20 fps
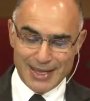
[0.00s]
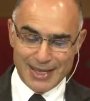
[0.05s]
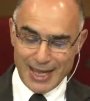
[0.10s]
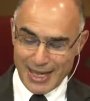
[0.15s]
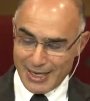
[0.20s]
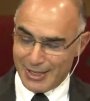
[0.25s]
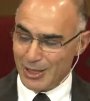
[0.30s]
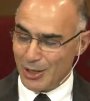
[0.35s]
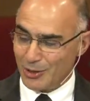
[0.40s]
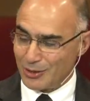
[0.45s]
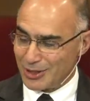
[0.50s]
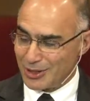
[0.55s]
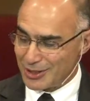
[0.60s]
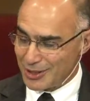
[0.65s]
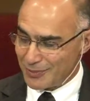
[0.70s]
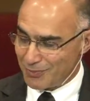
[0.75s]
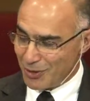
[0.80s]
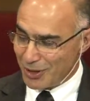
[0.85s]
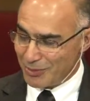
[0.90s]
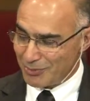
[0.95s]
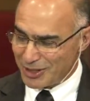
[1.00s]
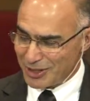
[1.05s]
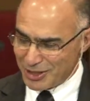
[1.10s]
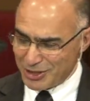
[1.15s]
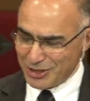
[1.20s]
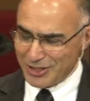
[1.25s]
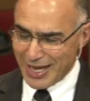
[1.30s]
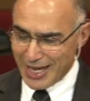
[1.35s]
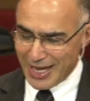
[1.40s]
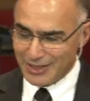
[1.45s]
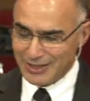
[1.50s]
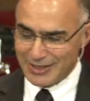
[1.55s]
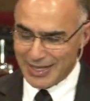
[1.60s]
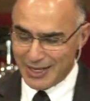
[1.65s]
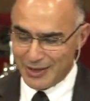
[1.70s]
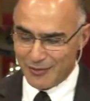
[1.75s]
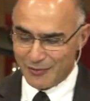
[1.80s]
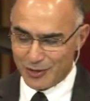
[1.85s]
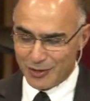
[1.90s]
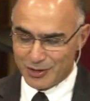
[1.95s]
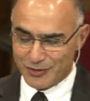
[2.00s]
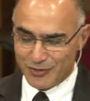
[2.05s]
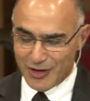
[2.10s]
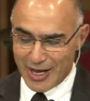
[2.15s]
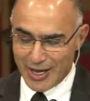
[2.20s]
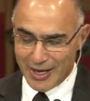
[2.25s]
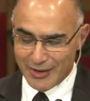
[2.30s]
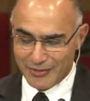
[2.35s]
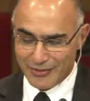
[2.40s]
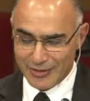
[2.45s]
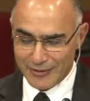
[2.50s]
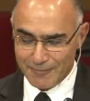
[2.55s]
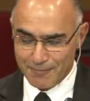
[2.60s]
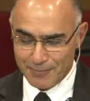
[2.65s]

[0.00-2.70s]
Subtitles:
and no disappointment. Did you catch that in verse 5?